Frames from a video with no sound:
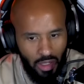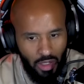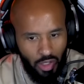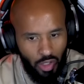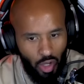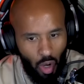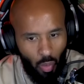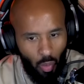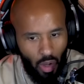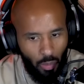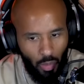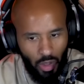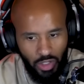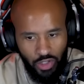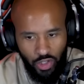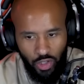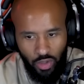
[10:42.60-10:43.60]
You know,
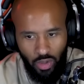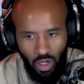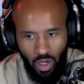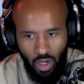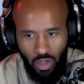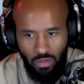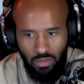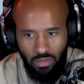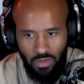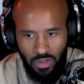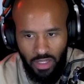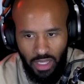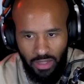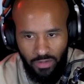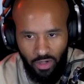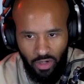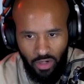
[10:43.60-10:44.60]
1-1-2. Uh-oh.
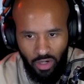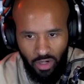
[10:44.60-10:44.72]
Got Derek